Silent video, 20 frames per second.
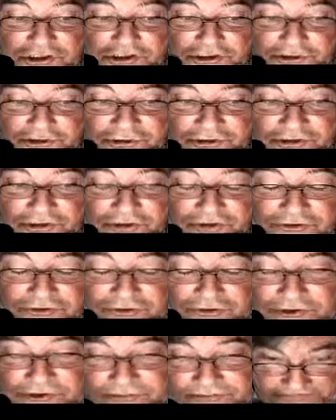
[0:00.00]
drew this
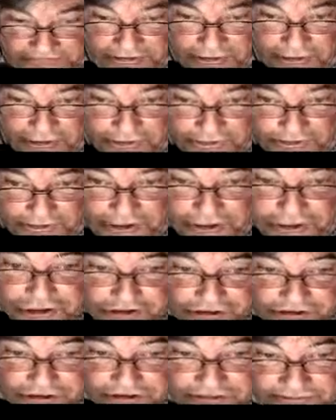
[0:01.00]
from
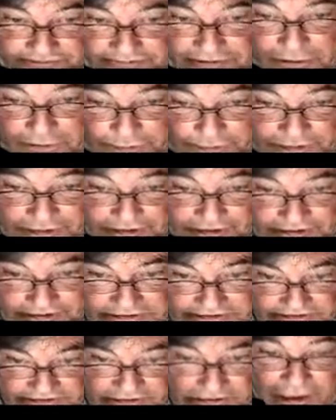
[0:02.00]
inspiration and memory
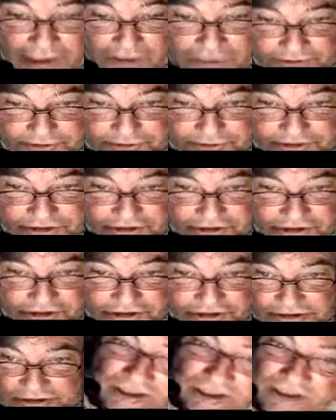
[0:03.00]
and
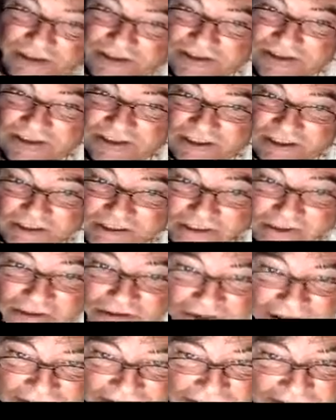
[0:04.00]
observation. His skill
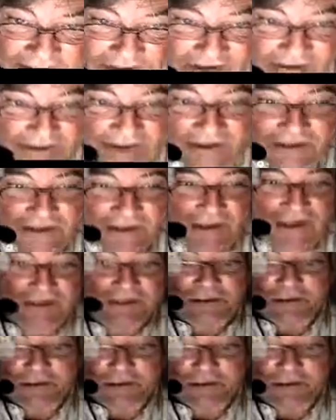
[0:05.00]
as a